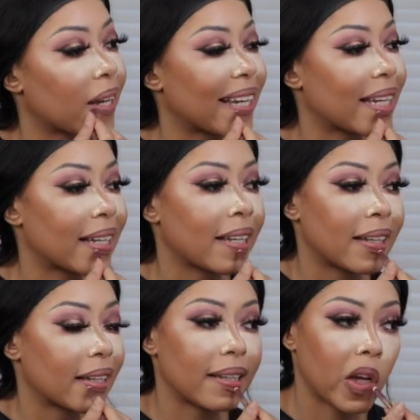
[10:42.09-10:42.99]
I could
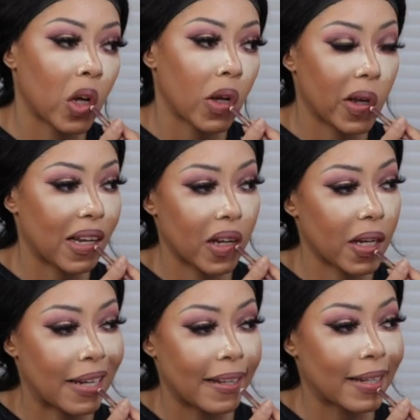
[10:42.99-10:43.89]
not figure
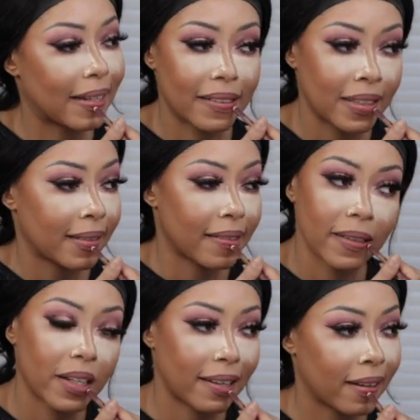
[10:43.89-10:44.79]
out
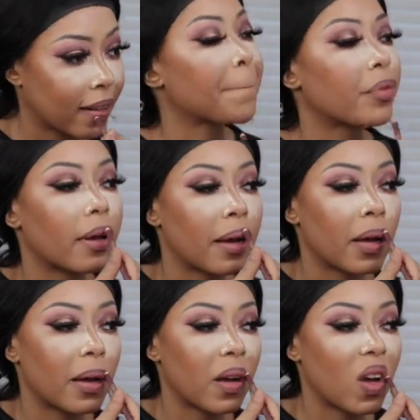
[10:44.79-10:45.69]
what color I wanted
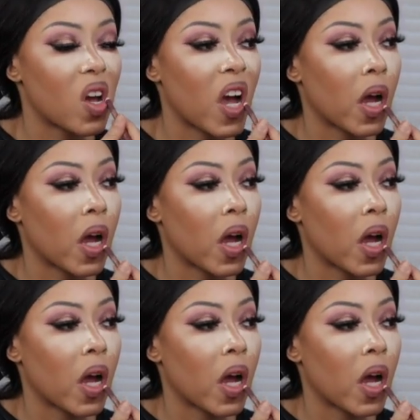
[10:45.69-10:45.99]
to go for.